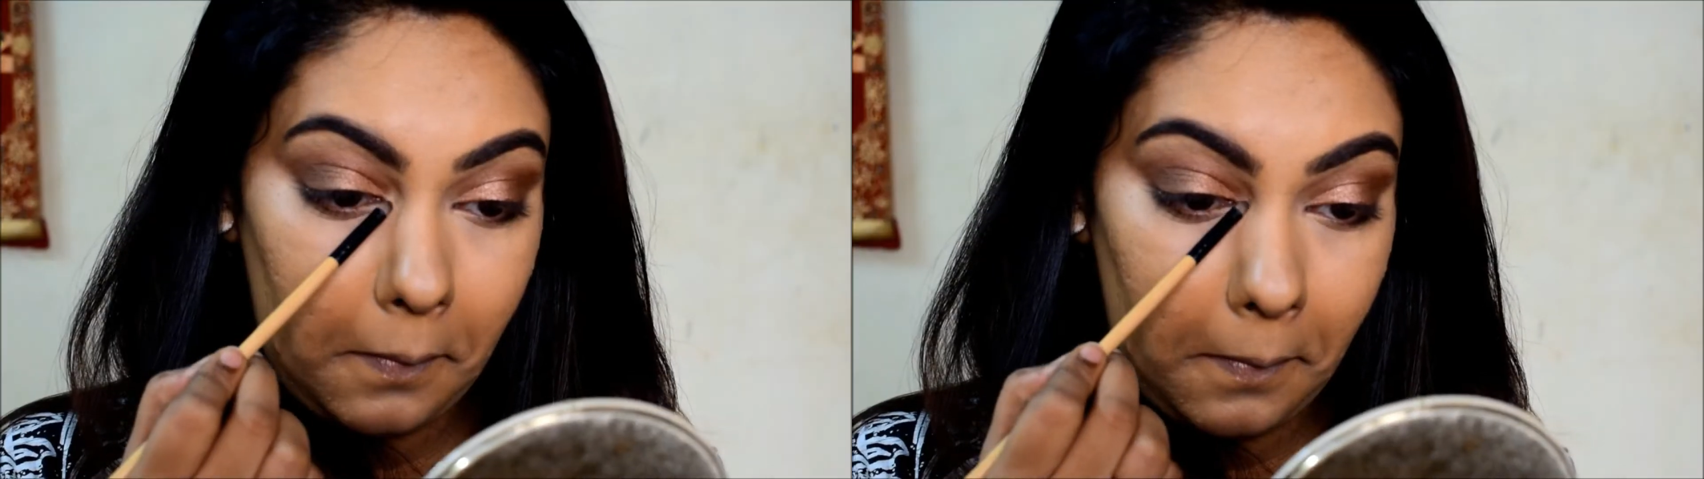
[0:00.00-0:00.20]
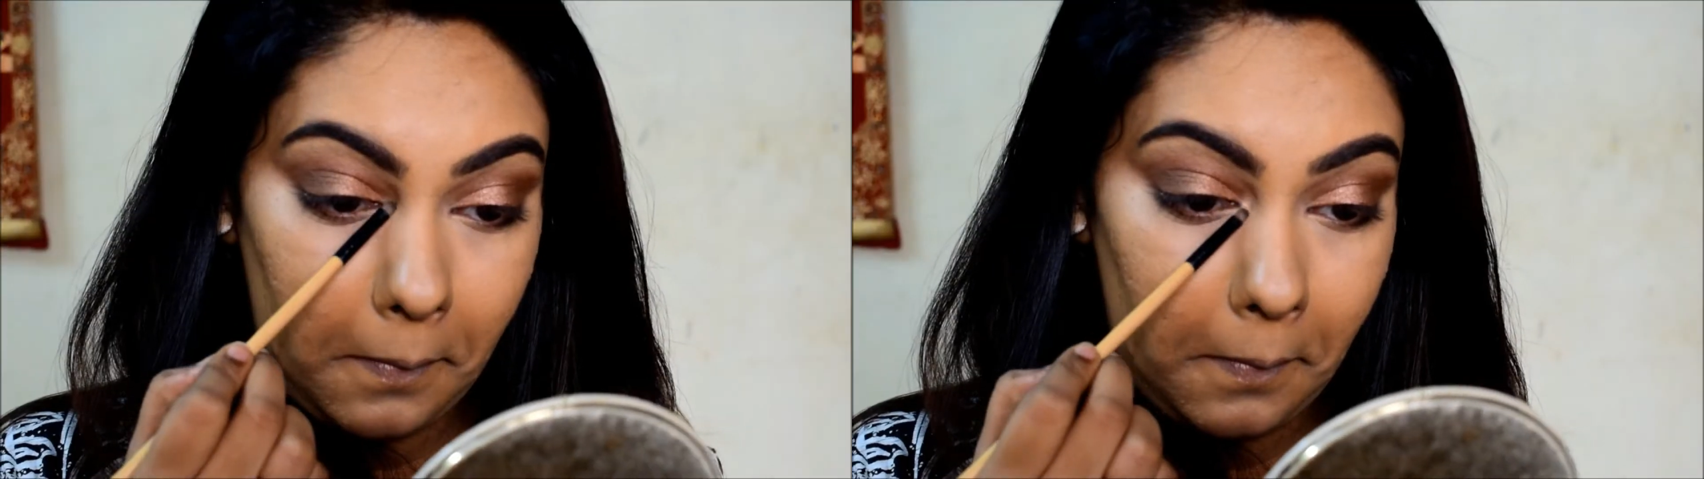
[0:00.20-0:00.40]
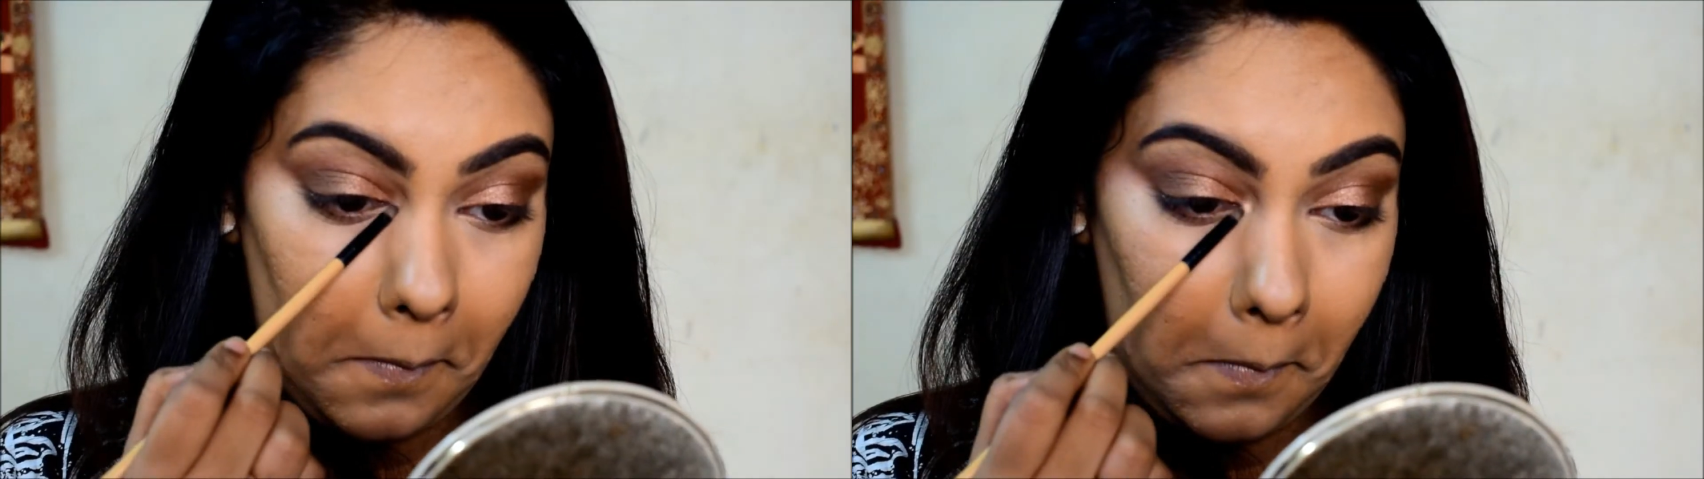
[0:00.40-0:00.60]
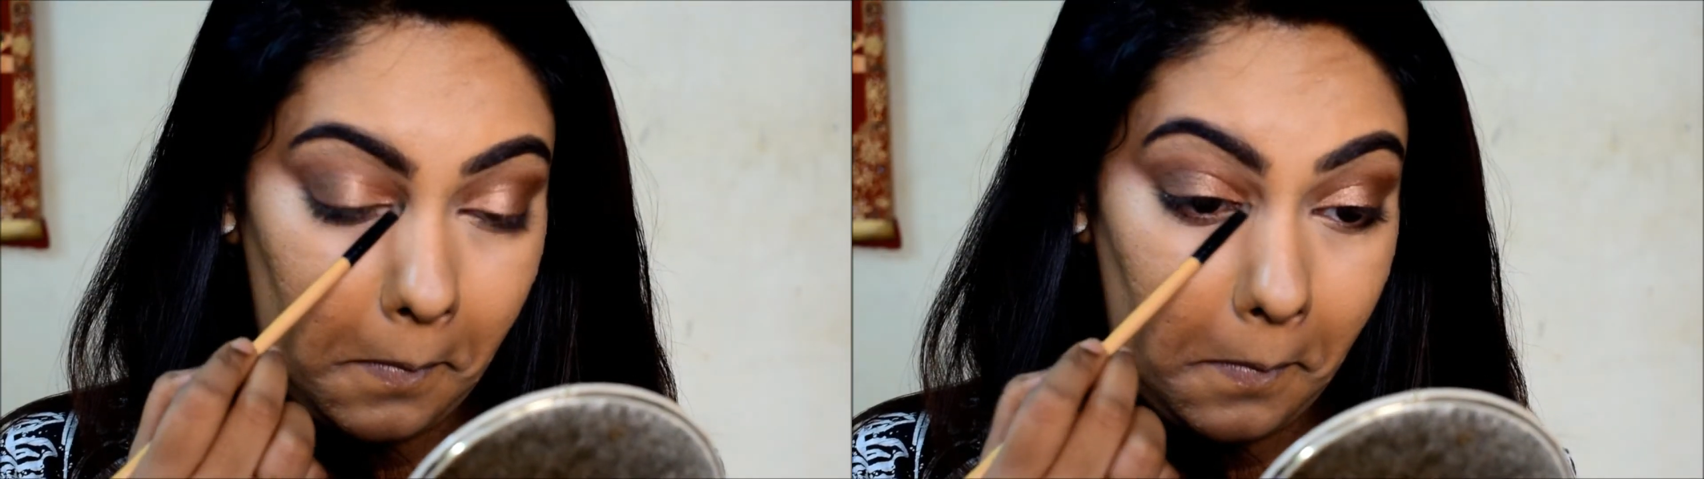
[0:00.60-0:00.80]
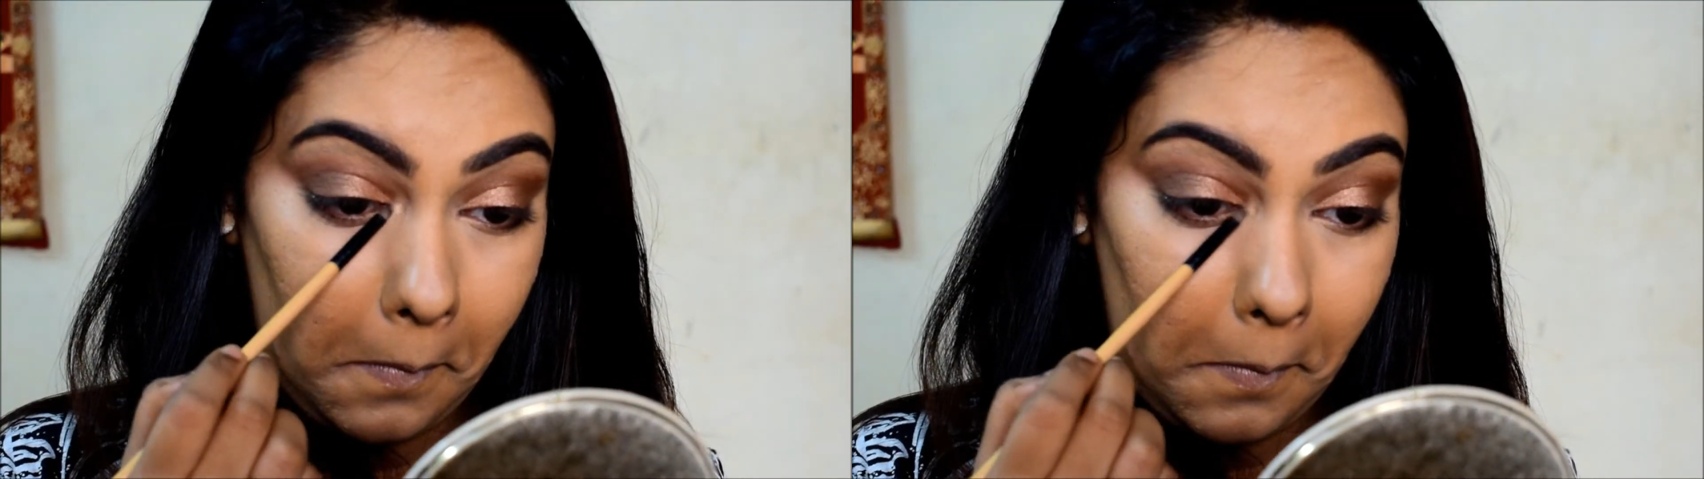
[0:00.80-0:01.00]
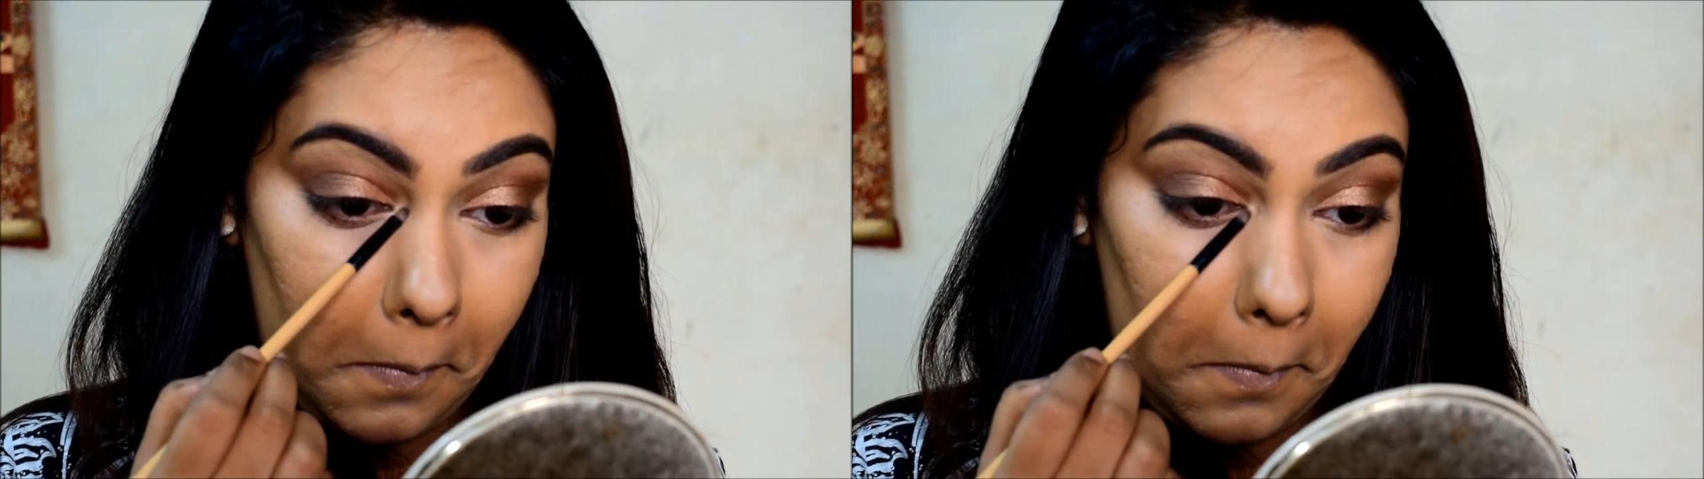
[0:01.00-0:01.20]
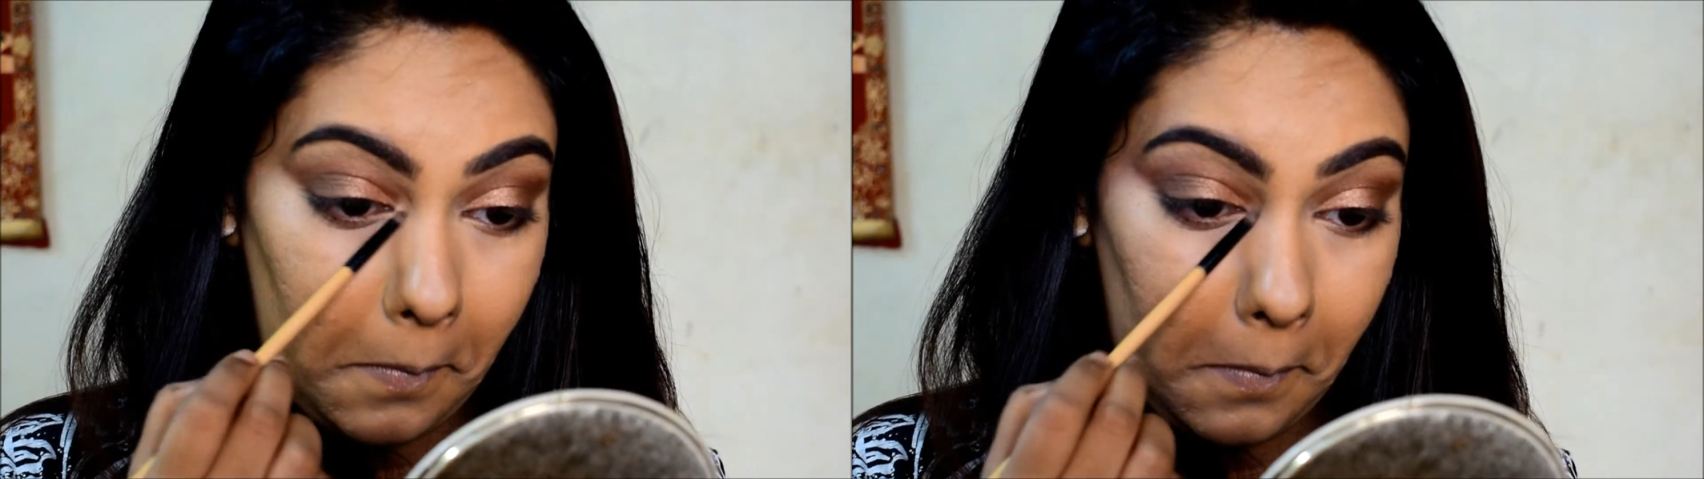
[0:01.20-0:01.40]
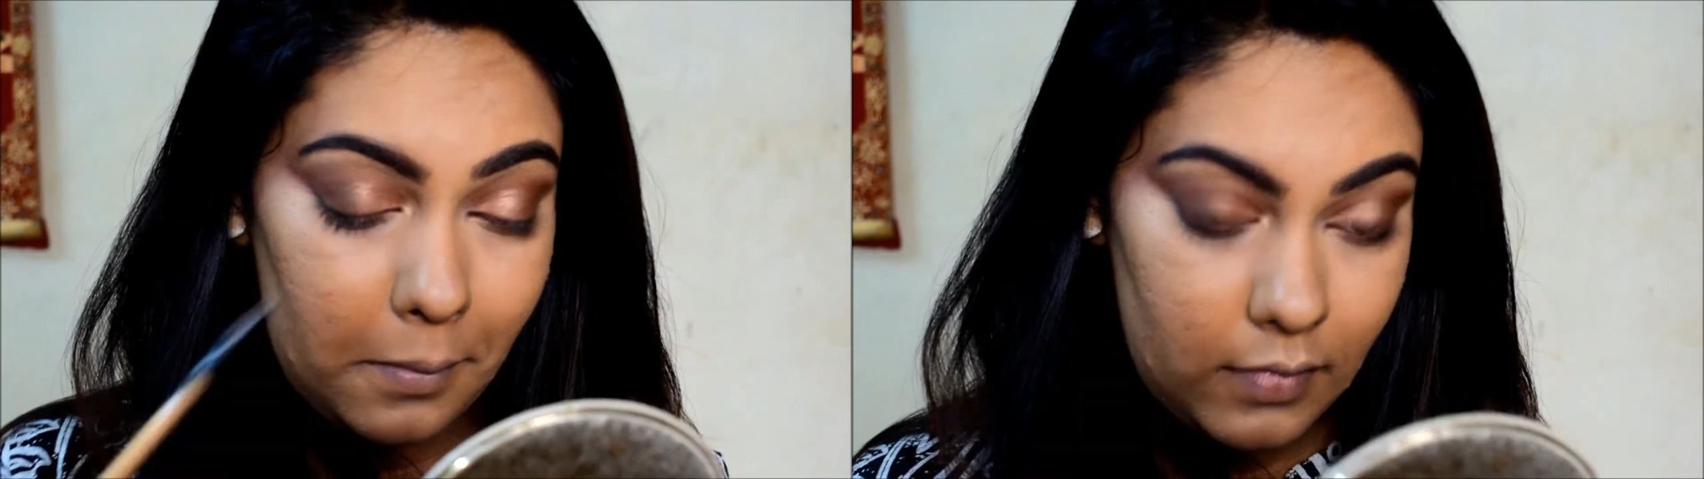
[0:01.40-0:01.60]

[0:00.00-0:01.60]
highlight my inner corner